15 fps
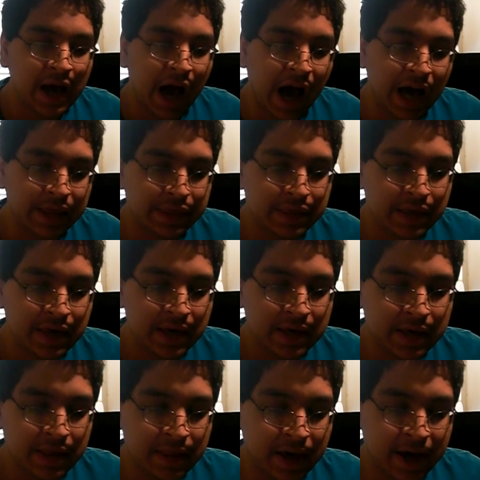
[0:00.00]
I
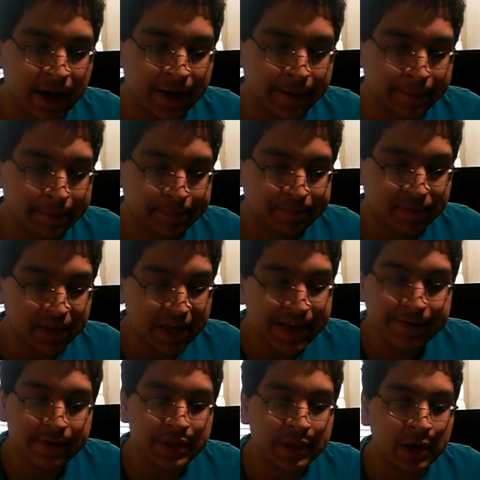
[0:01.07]
think that
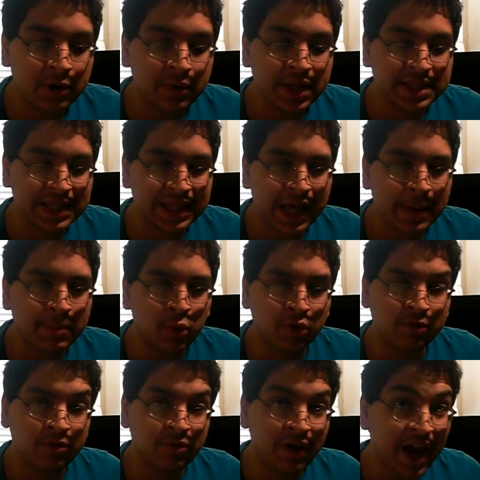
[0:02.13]
even though it's a lot more
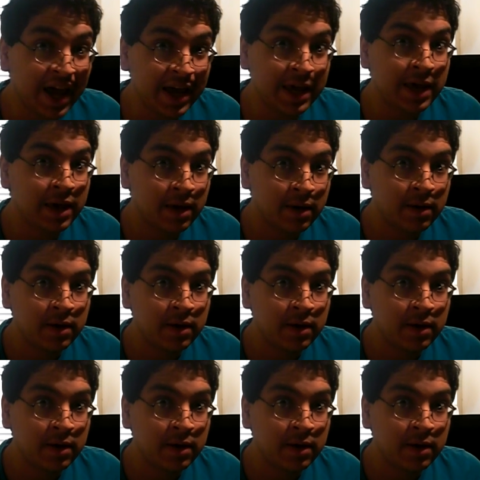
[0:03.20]
vague,